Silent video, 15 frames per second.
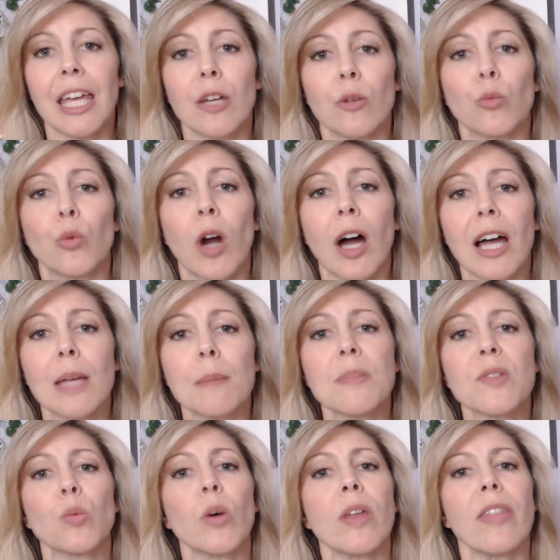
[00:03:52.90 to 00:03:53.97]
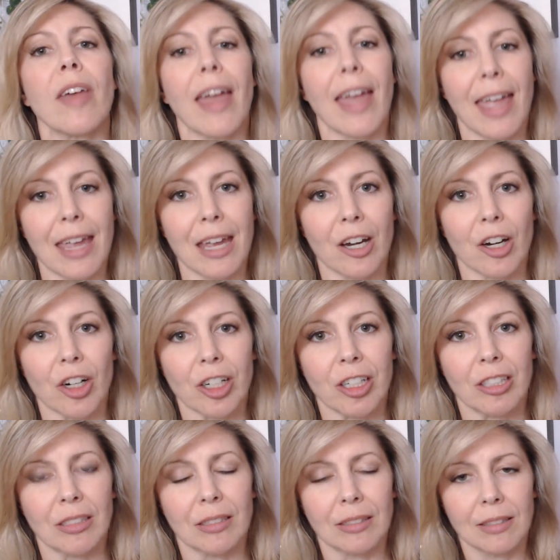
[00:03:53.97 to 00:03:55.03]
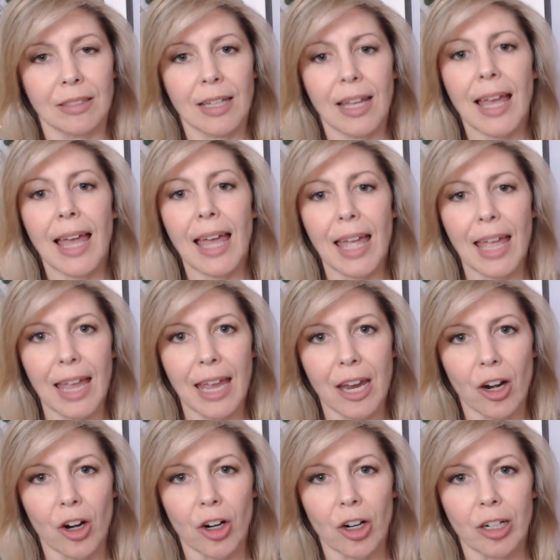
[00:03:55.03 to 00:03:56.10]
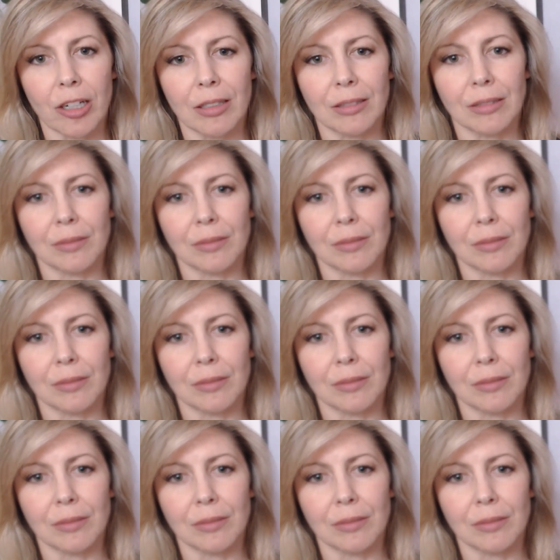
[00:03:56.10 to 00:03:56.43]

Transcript: It rhymes with air. Air.